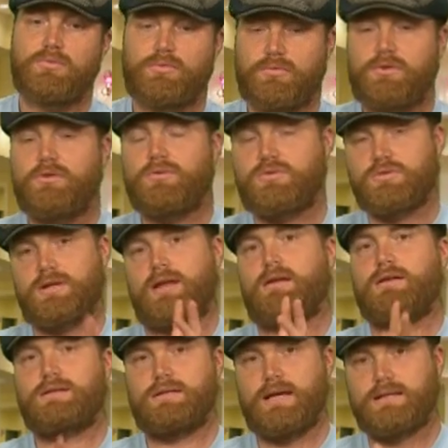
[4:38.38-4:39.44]
you understand,
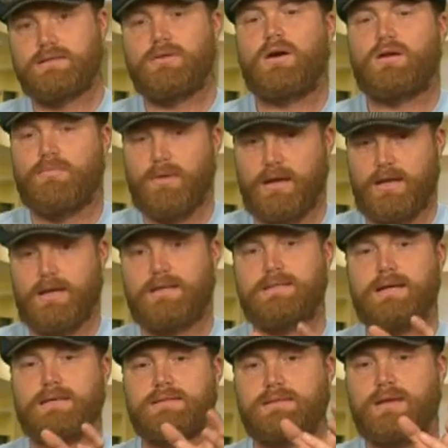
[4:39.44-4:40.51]
it takes a lot of money. It
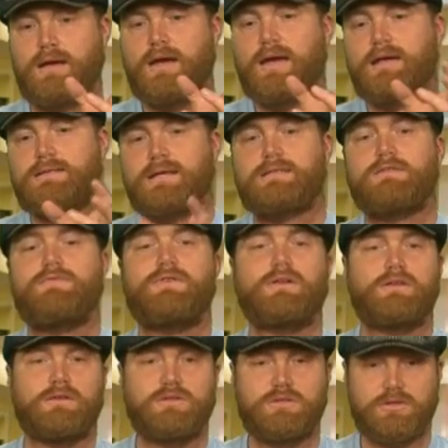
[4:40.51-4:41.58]
takes a
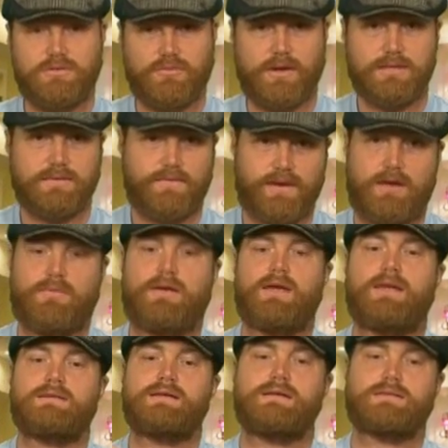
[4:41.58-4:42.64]
village to raise a family.
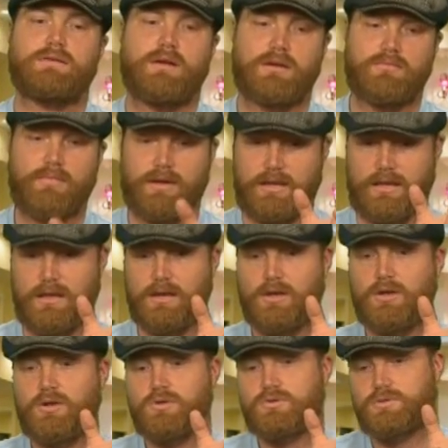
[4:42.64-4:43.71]
It takes a lot of money
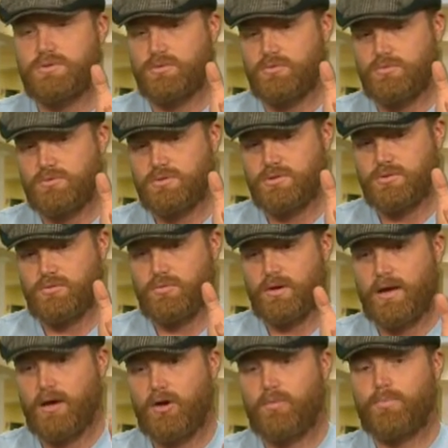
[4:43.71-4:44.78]
to
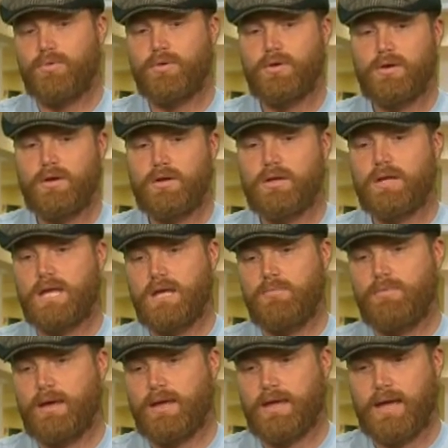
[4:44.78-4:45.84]
help keep
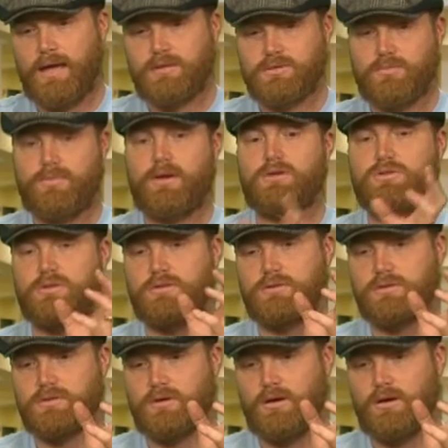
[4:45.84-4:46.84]
a cancer patient